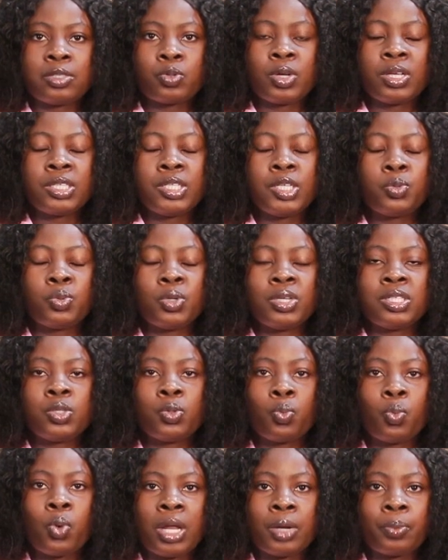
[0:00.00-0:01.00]

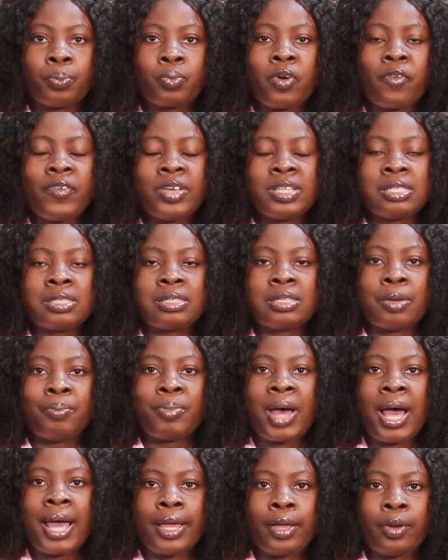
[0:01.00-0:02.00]
2021. Prophet is a
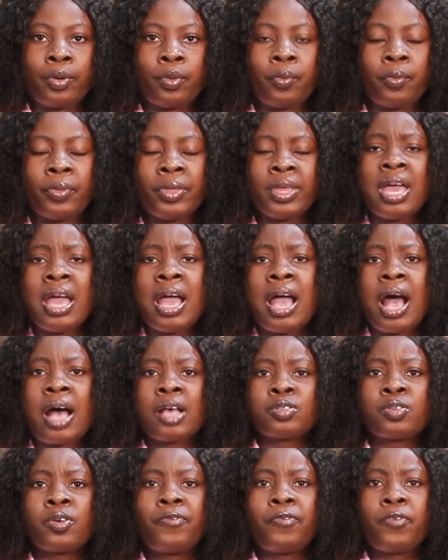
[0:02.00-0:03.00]
buyer no.
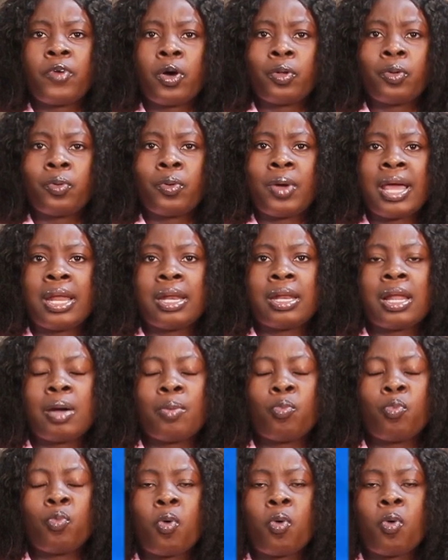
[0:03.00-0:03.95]
Aso fono enam